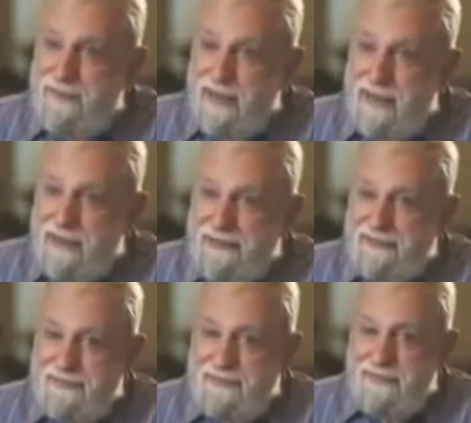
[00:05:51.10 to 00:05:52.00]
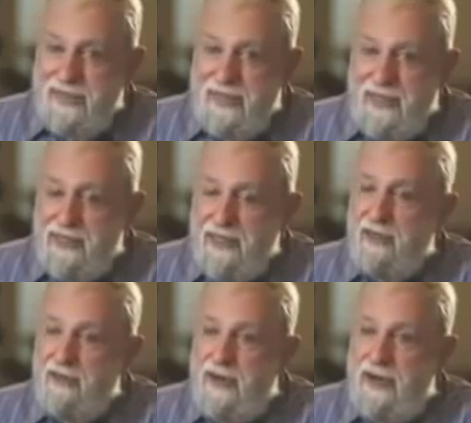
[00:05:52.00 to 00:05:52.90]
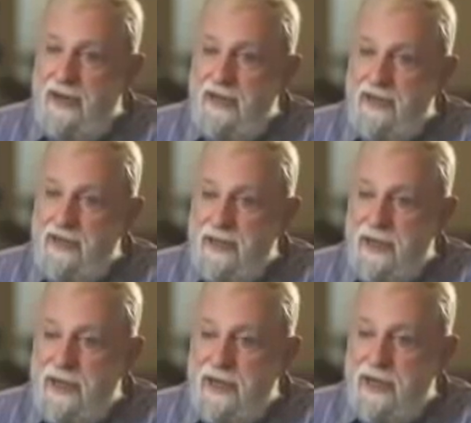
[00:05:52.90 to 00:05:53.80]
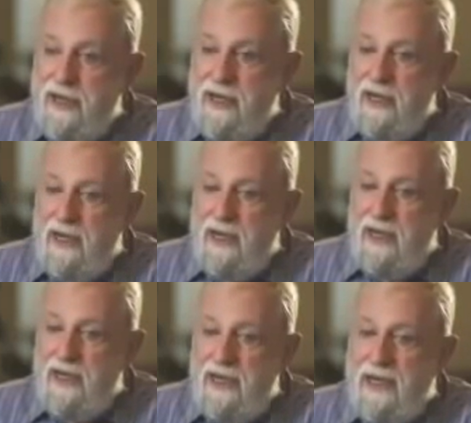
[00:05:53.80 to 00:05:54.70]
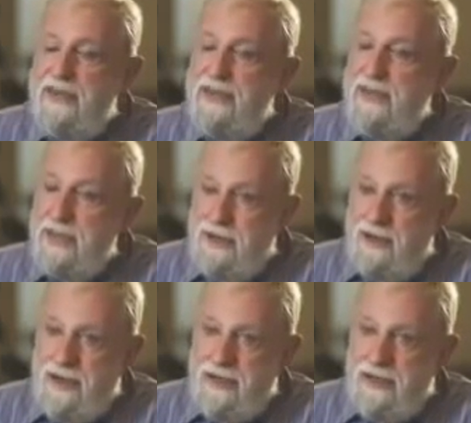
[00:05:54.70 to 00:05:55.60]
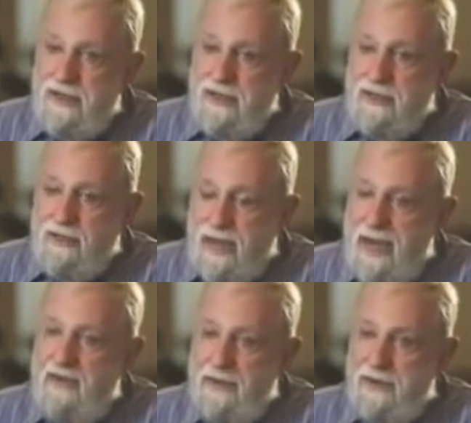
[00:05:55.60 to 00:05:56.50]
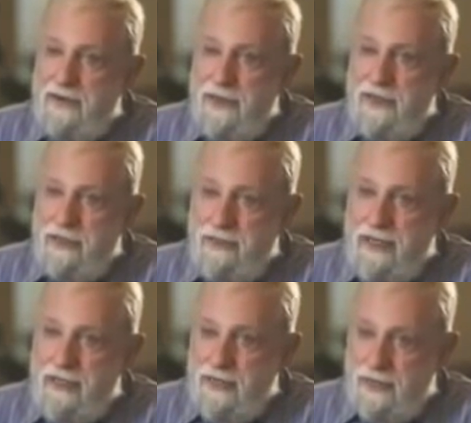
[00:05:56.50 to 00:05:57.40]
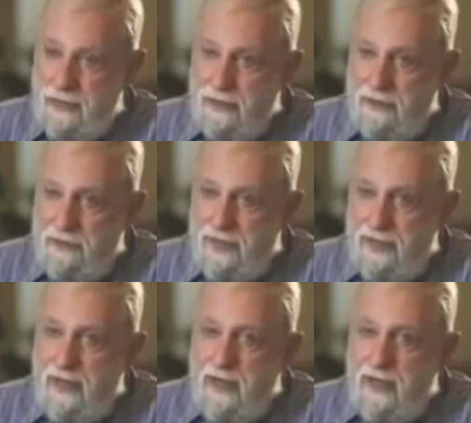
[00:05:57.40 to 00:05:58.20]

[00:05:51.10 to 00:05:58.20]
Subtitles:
they're in the adult range, they have a series of behaviors that can be observed.